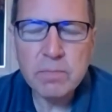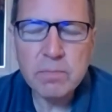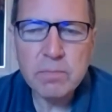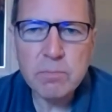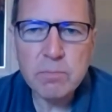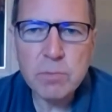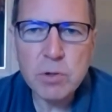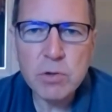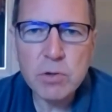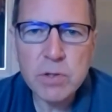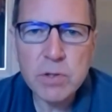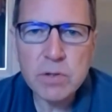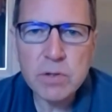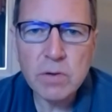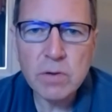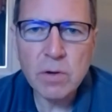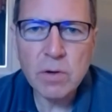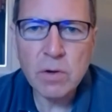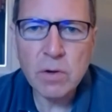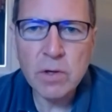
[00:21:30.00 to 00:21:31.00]
mute
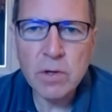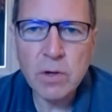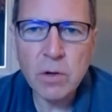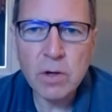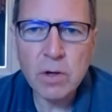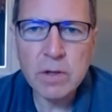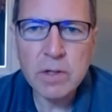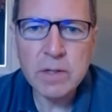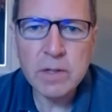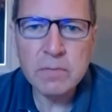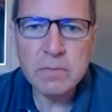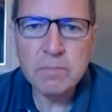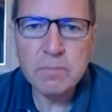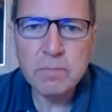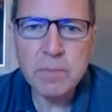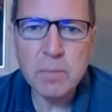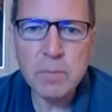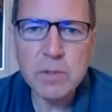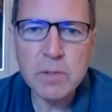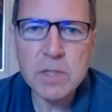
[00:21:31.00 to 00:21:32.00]
on, or can
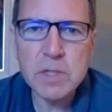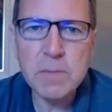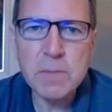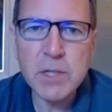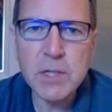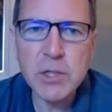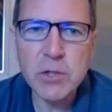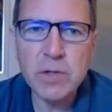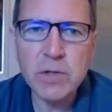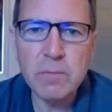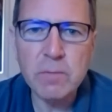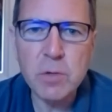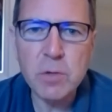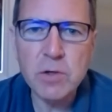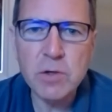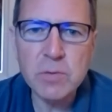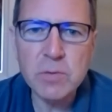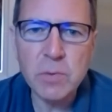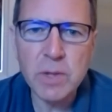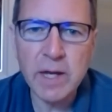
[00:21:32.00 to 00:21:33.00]
people just make sure they're
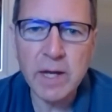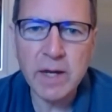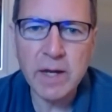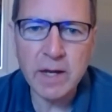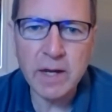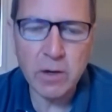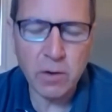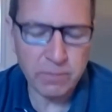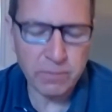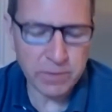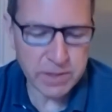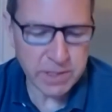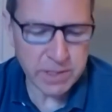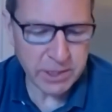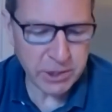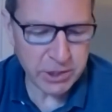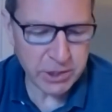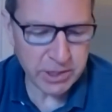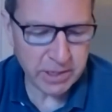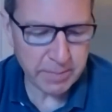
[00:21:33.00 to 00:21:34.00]
mute? We're getting a
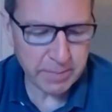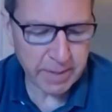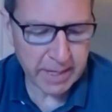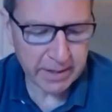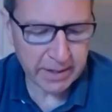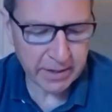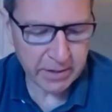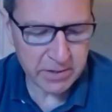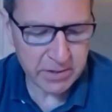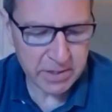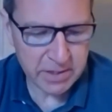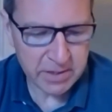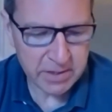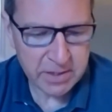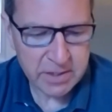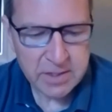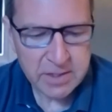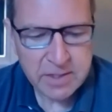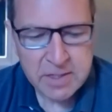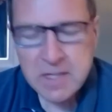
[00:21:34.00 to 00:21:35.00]
conversation in the background.
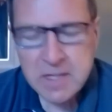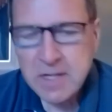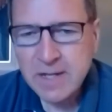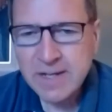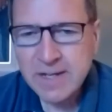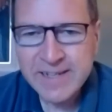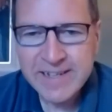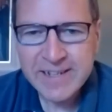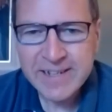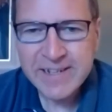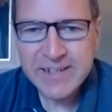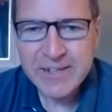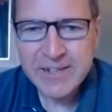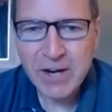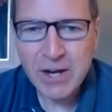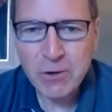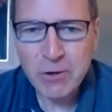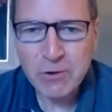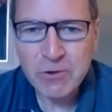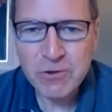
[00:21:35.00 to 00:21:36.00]

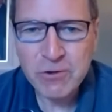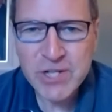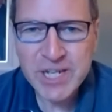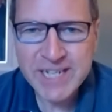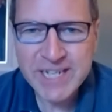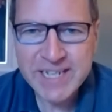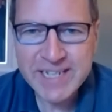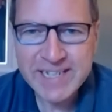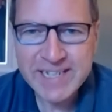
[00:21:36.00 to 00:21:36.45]
Crack on, Richie.